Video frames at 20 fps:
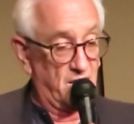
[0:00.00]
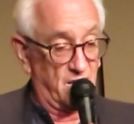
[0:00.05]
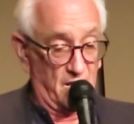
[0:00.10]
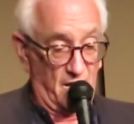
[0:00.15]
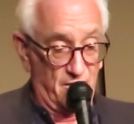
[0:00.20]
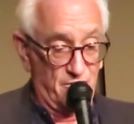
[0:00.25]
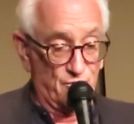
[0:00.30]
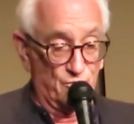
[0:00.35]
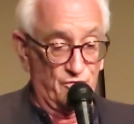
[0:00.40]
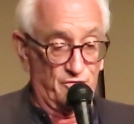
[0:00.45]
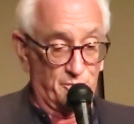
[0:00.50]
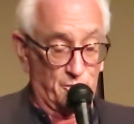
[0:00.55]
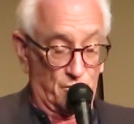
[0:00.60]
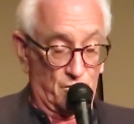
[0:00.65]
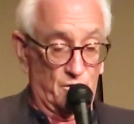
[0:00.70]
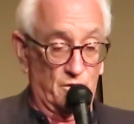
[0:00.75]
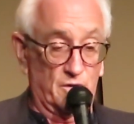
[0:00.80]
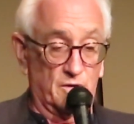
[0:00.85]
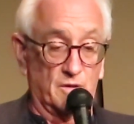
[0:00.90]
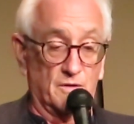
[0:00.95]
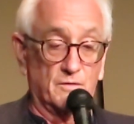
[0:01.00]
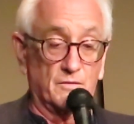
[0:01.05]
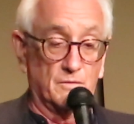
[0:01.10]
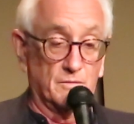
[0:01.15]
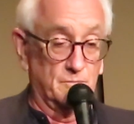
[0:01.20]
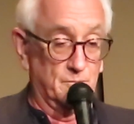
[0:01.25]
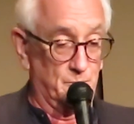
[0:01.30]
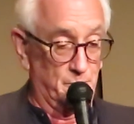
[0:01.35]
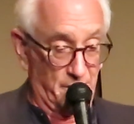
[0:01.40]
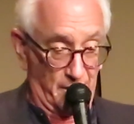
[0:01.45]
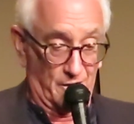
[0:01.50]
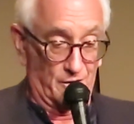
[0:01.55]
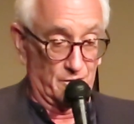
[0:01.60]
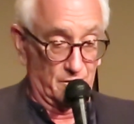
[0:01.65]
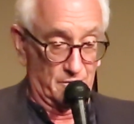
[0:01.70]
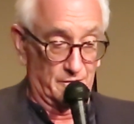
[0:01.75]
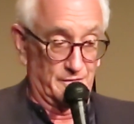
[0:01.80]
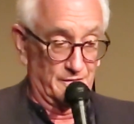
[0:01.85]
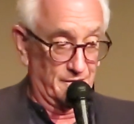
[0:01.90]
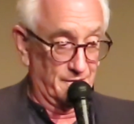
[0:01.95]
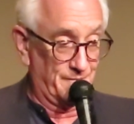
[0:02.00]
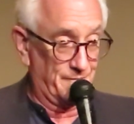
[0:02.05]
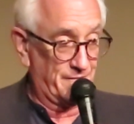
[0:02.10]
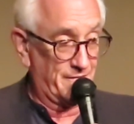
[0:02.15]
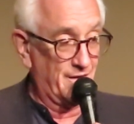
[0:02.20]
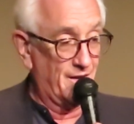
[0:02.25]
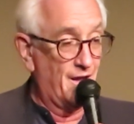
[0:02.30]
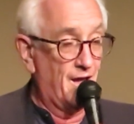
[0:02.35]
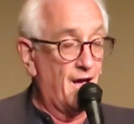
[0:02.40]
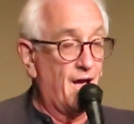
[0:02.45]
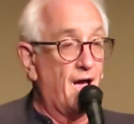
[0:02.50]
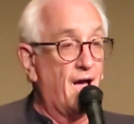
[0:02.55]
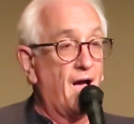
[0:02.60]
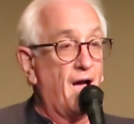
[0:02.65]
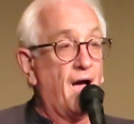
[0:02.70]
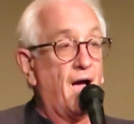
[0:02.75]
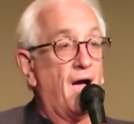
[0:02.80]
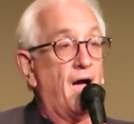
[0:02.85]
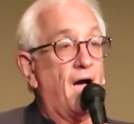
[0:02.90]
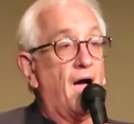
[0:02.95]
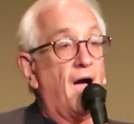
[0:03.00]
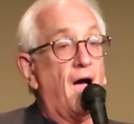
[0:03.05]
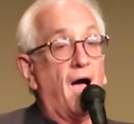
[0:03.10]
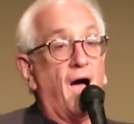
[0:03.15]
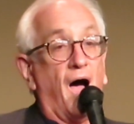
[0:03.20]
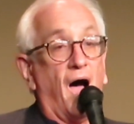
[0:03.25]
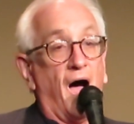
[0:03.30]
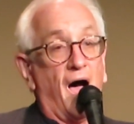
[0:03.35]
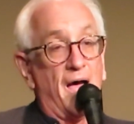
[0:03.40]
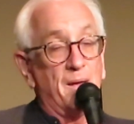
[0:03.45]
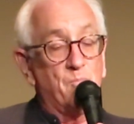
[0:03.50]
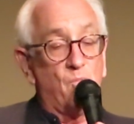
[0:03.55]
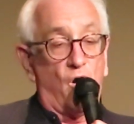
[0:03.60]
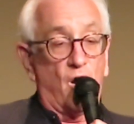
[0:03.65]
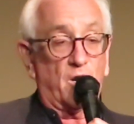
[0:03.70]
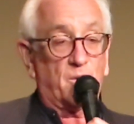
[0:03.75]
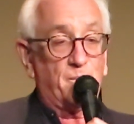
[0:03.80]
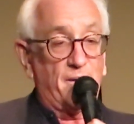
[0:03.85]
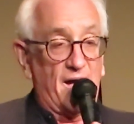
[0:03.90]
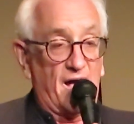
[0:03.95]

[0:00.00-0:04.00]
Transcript: Gaithersburg. I'm Mark